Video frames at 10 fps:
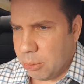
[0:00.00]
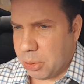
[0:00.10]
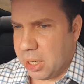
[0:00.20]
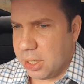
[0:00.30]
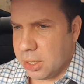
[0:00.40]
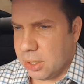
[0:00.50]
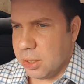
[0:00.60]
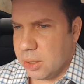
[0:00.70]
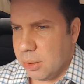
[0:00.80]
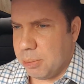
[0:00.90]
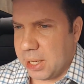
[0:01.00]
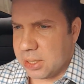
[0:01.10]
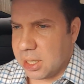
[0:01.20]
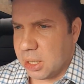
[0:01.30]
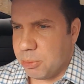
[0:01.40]
But
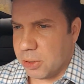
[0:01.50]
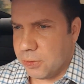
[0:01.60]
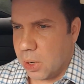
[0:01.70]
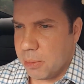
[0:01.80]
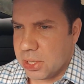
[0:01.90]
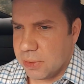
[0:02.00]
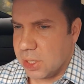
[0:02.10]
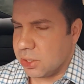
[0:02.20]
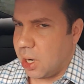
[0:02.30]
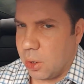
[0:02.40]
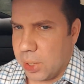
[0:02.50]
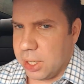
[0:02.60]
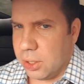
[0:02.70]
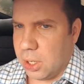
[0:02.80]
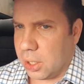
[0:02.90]
based on the performance of this car,
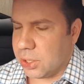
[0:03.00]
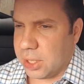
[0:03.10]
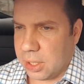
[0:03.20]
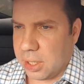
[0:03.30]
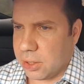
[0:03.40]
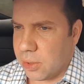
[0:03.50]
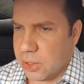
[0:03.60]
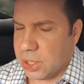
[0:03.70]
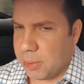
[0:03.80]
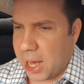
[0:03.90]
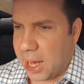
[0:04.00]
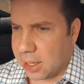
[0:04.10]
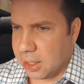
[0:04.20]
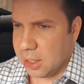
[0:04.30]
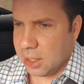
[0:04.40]
when it hooks, it throws you back.